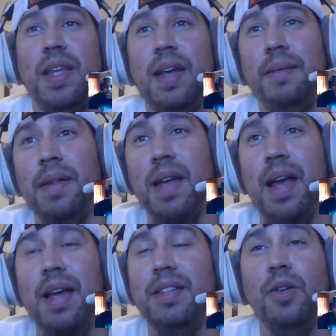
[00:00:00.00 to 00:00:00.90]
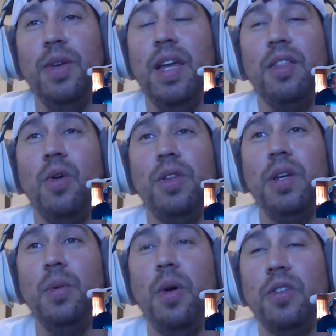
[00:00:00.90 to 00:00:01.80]
with that. I still don't get the whole
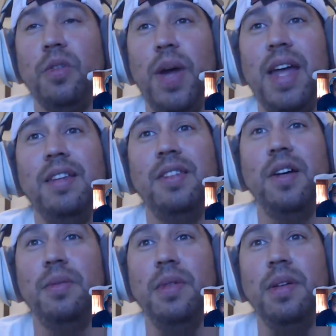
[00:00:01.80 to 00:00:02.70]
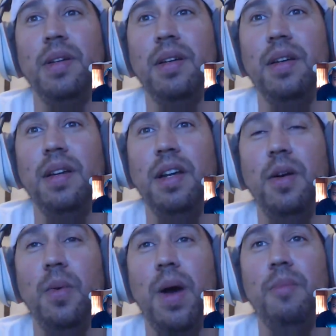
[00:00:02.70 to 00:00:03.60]
thing also with Enzo.
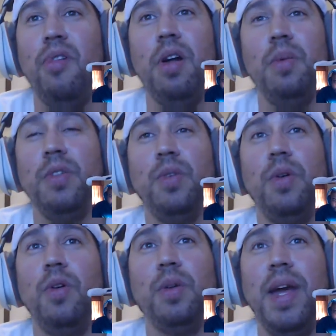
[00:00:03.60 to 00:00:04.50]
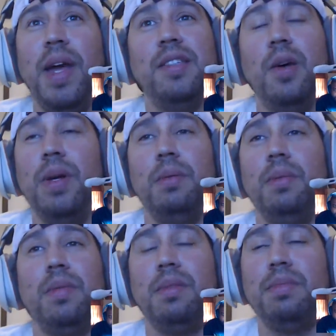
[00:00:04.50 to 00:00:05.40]
Why Braun was doing the whole thing with Enzo.
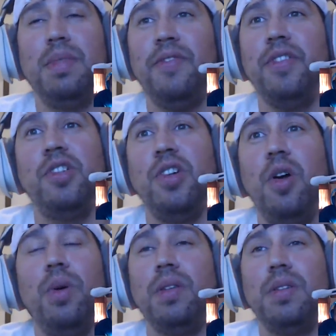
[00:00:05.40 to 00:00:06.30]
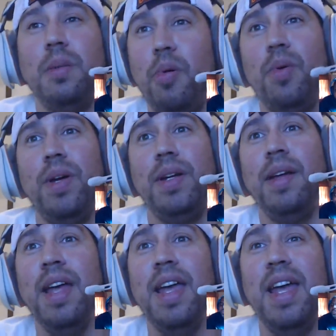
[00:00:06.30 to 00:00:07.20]
What different show? What's the point?
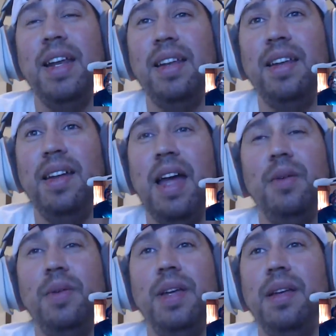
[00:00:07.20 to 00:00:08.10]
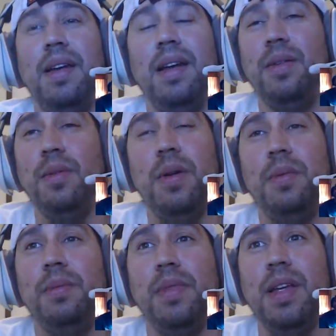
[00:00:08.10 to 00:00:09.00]
And I don't know.